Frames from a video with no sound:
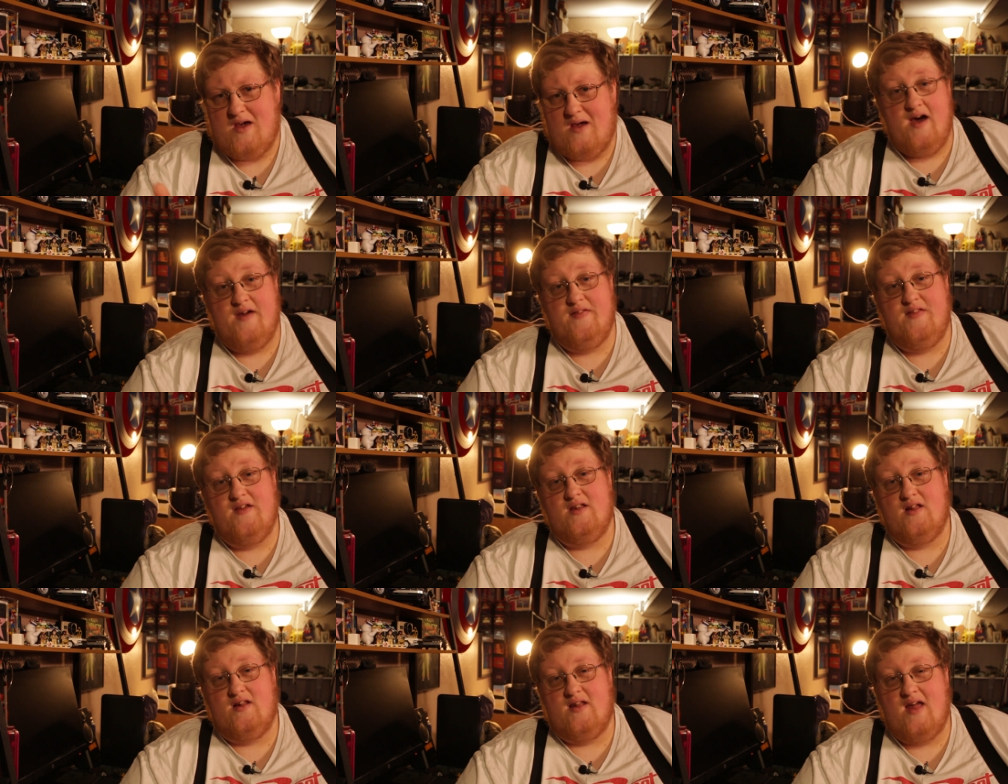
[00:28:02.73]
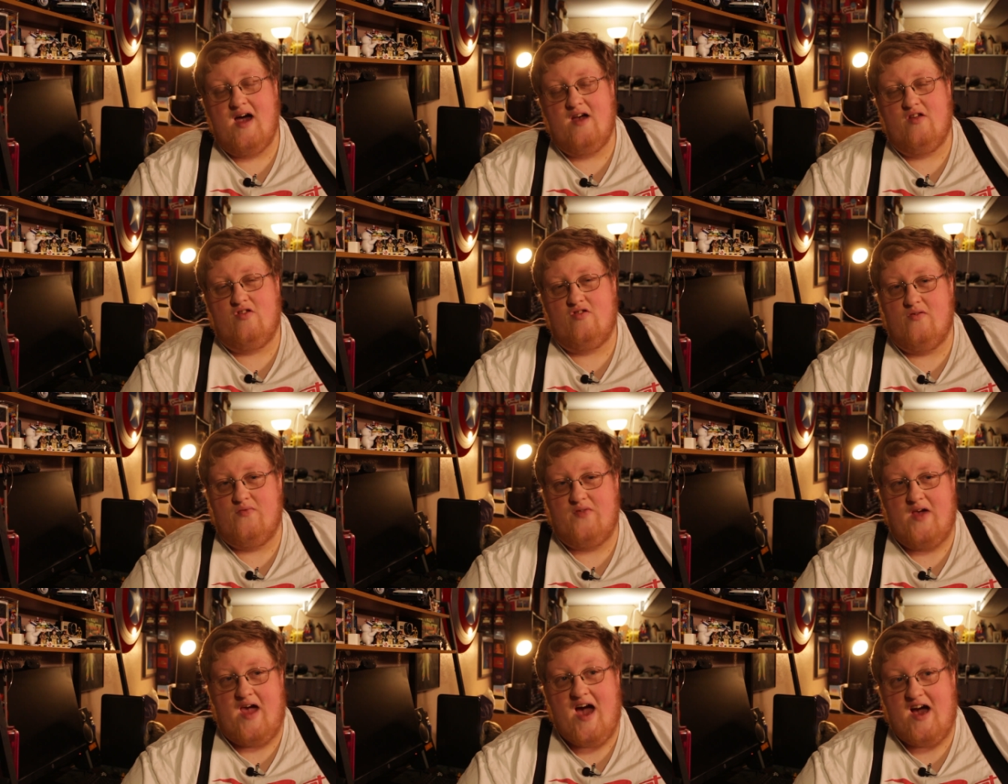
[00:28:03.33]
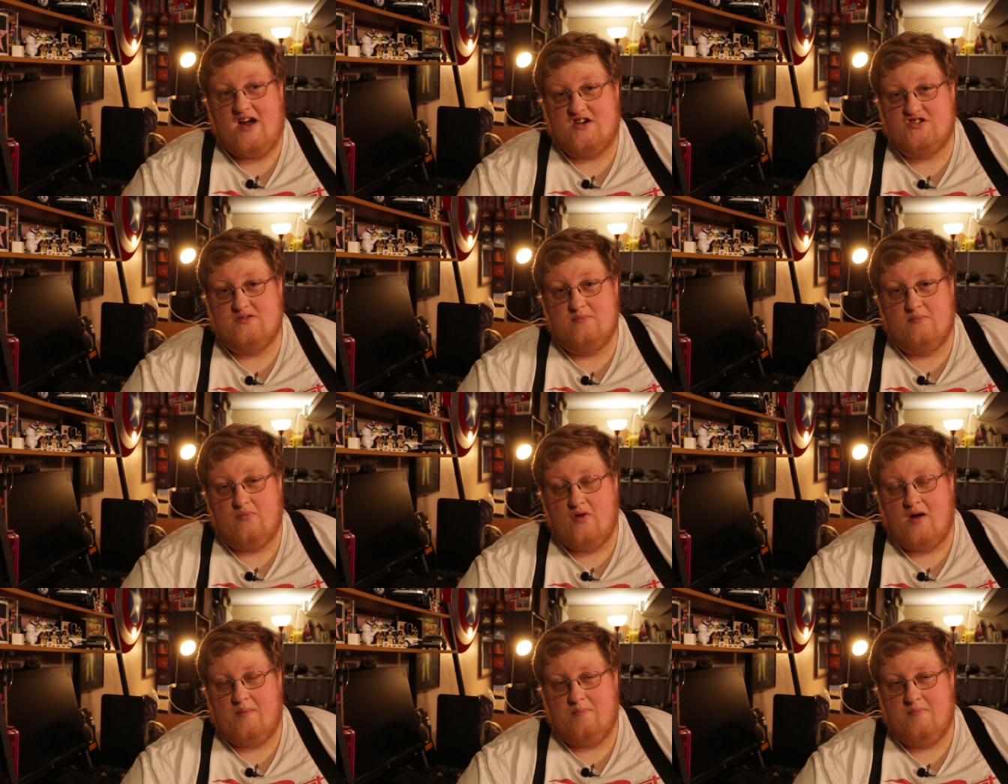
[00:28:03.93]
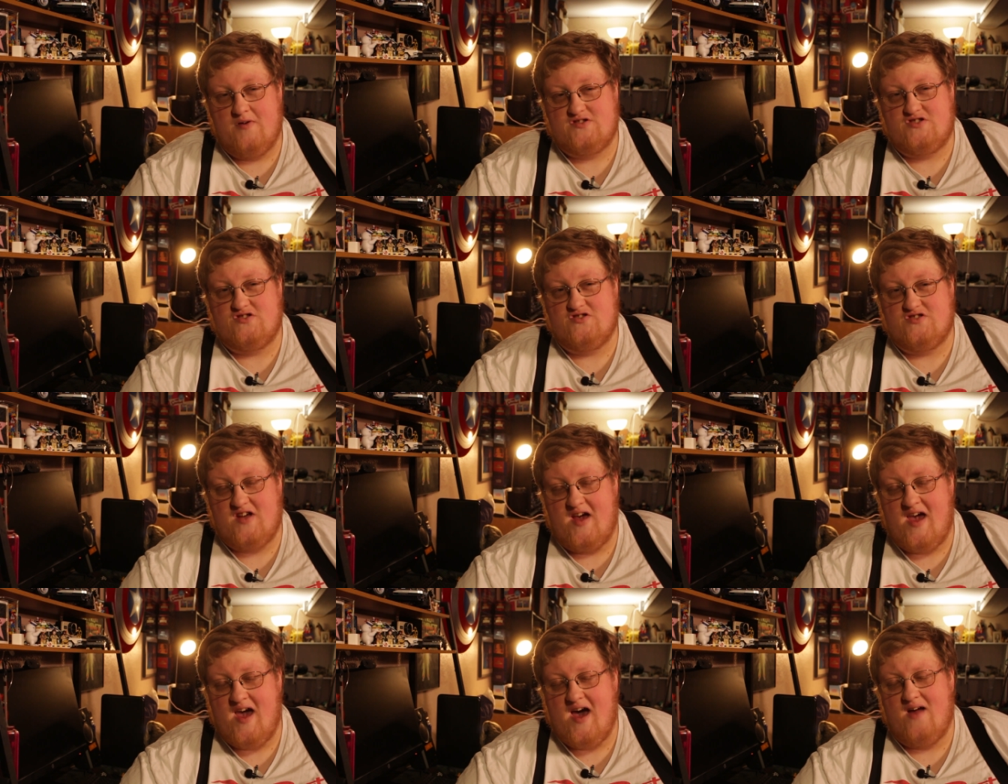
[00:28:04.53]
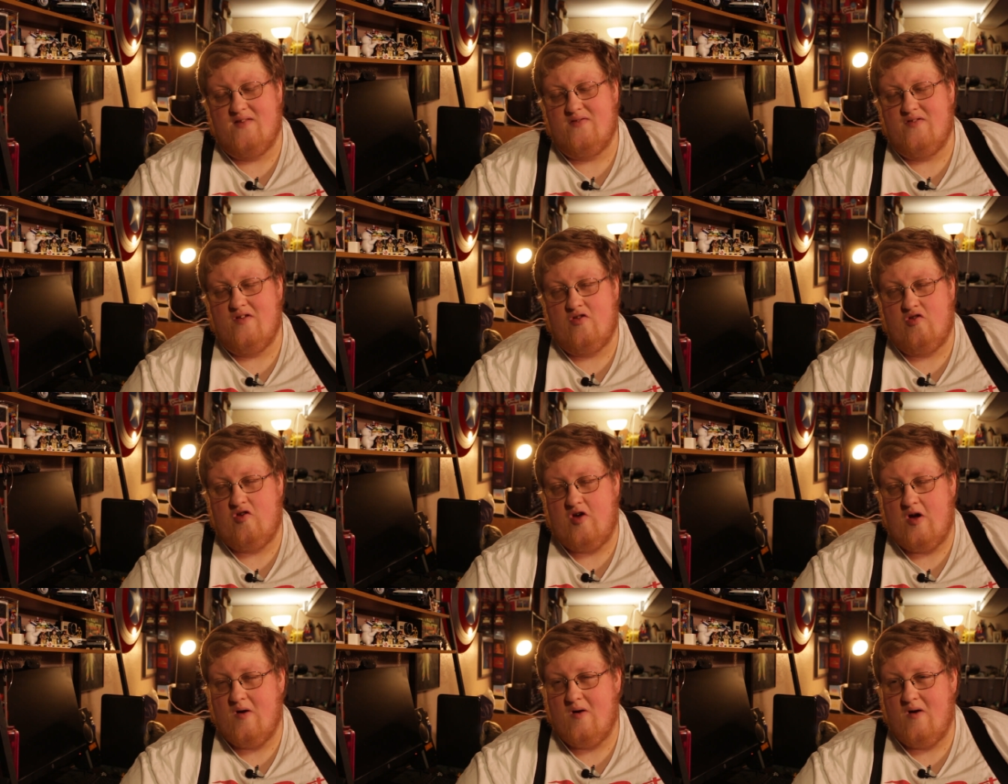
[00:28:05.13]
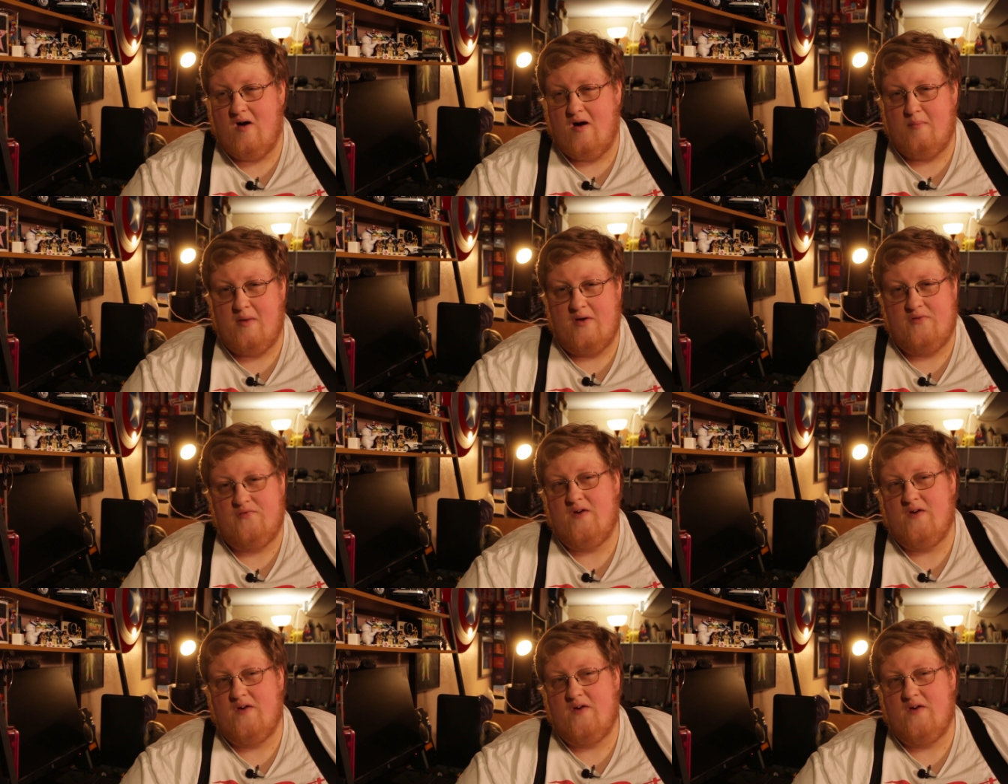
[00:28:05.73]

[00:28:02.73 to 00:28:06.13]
And then the last of the action blockbusters I had this year on my